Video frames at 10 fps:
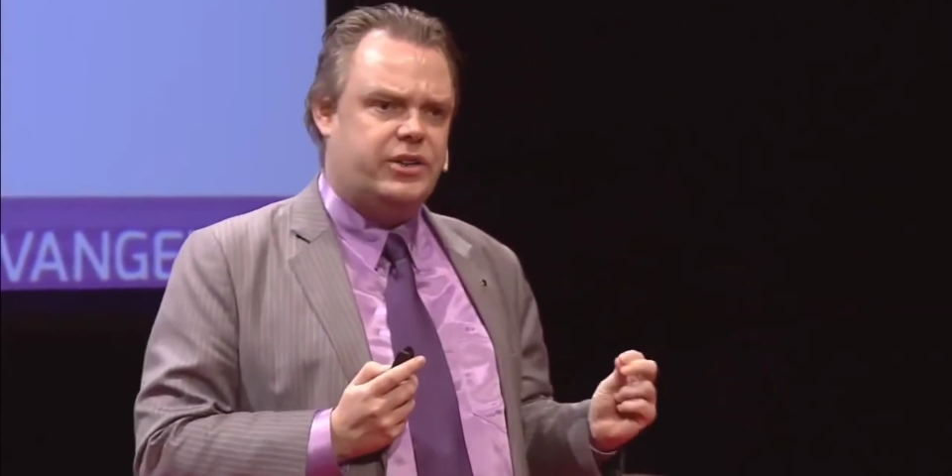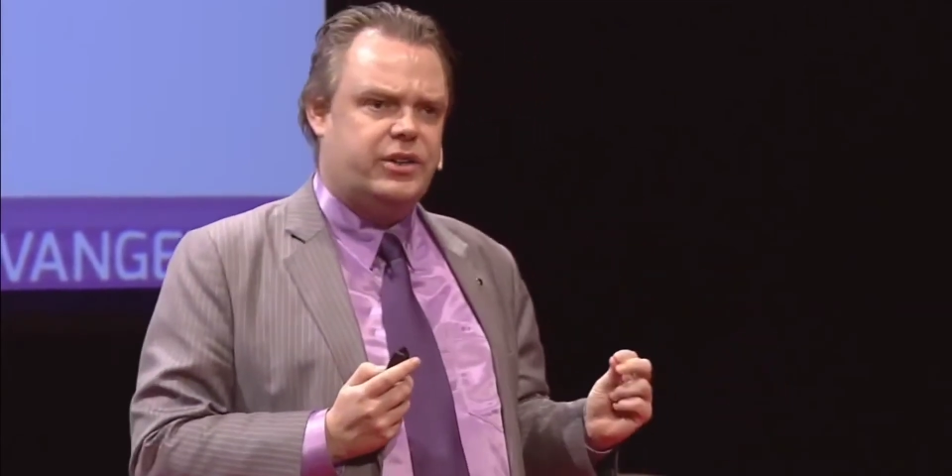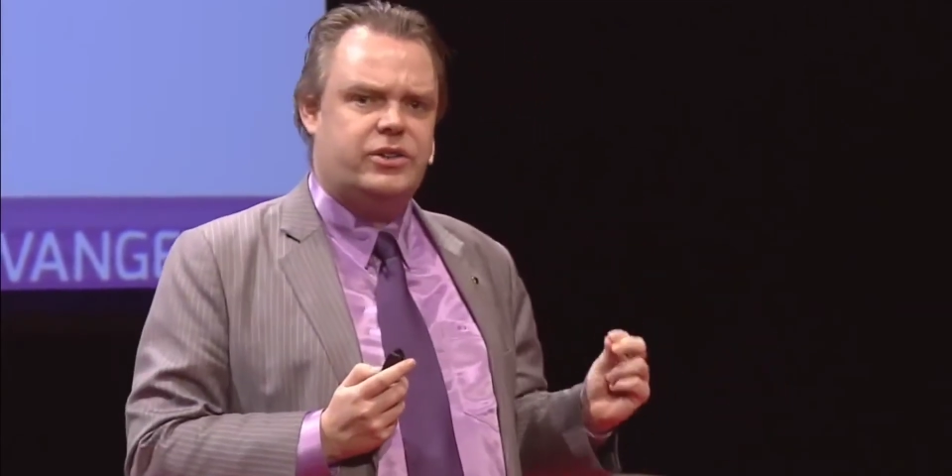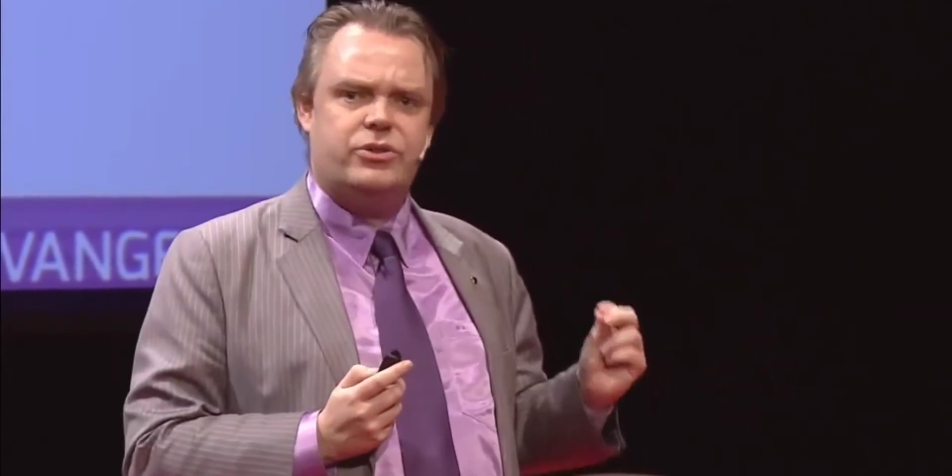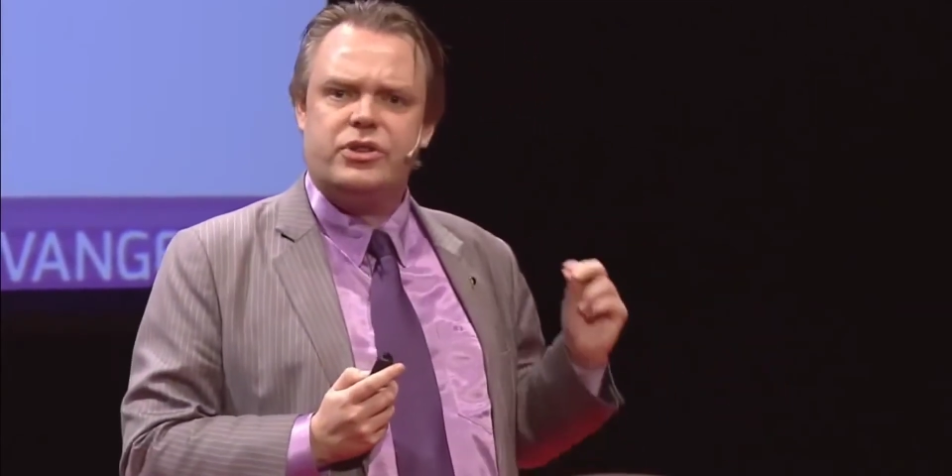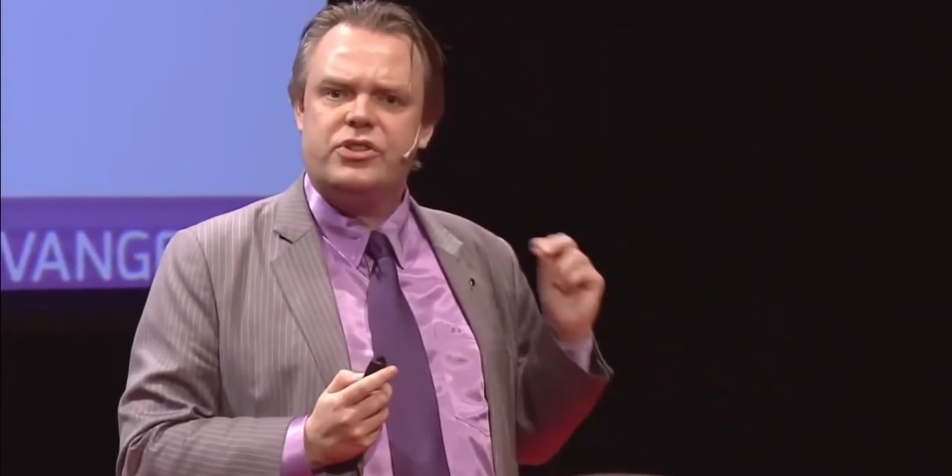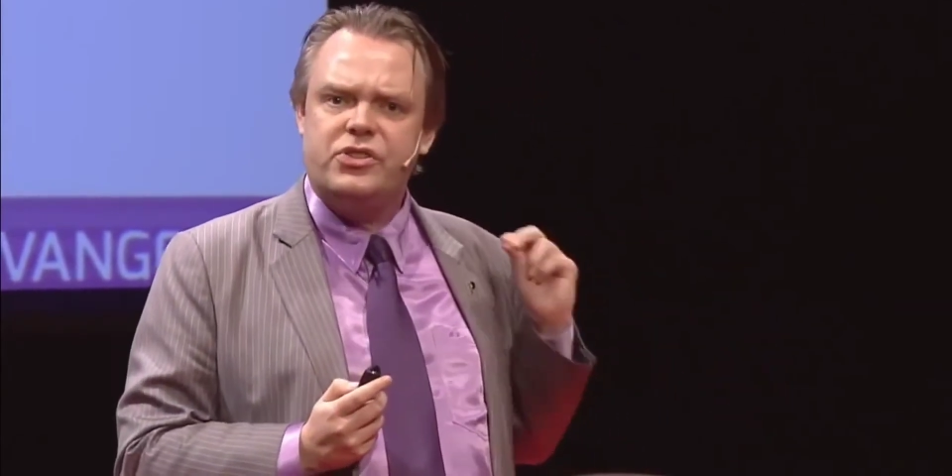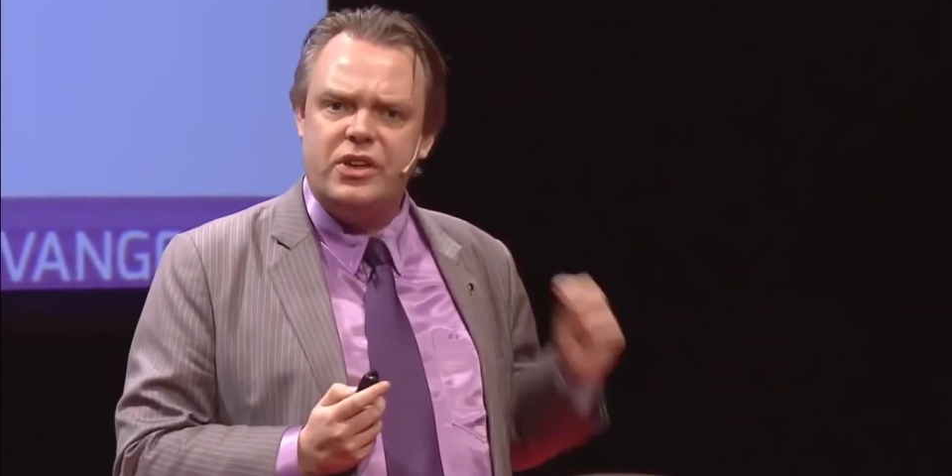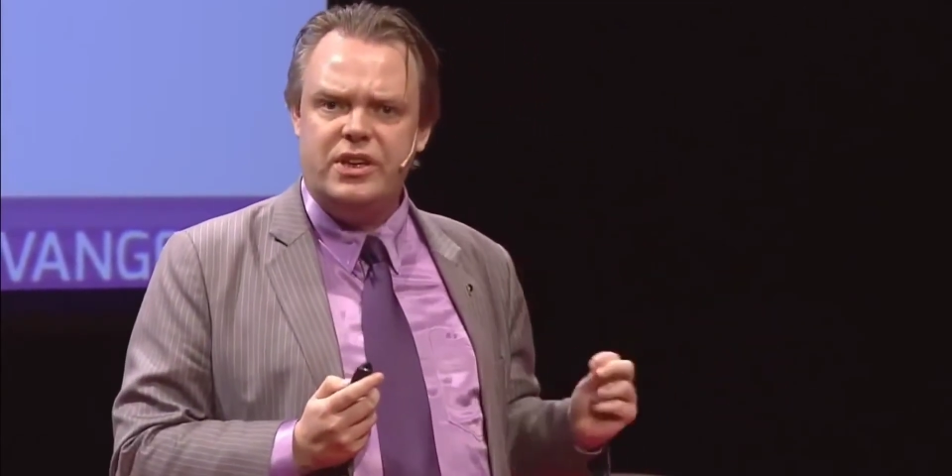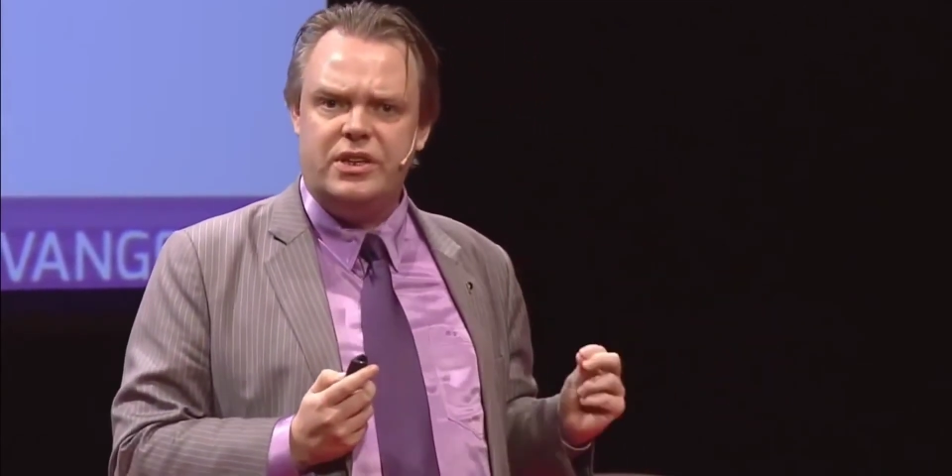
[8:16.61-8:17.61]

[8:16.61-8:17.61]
to succeed.